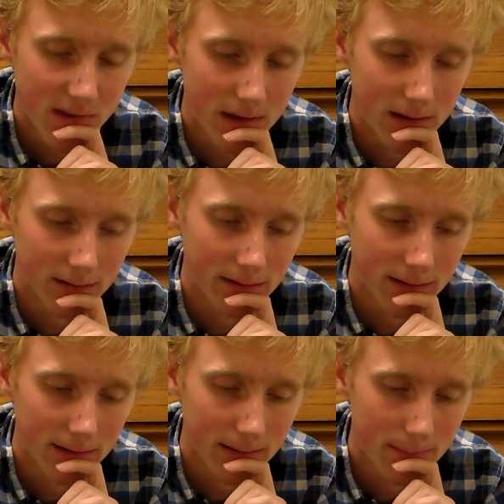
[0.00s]
and
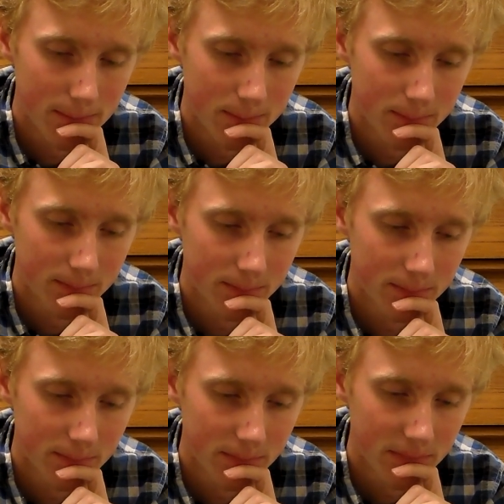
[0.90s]

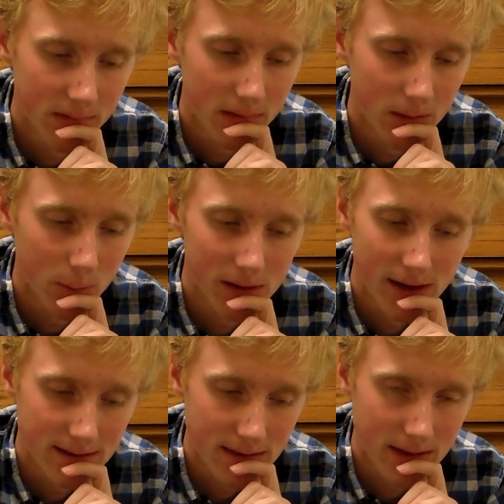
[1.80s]
they
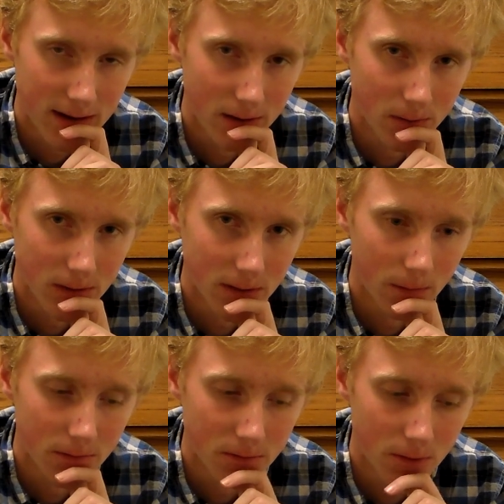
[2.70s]
realize that they can only
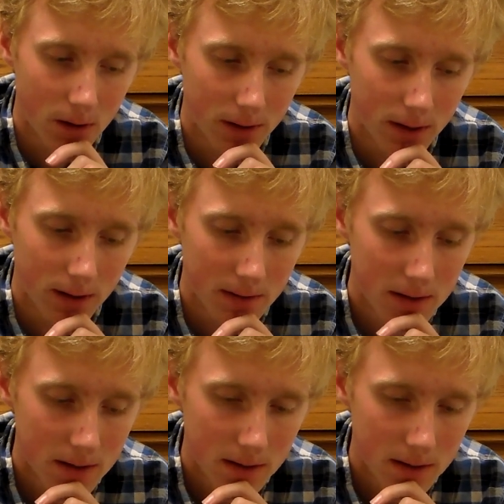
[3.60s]
grow stronger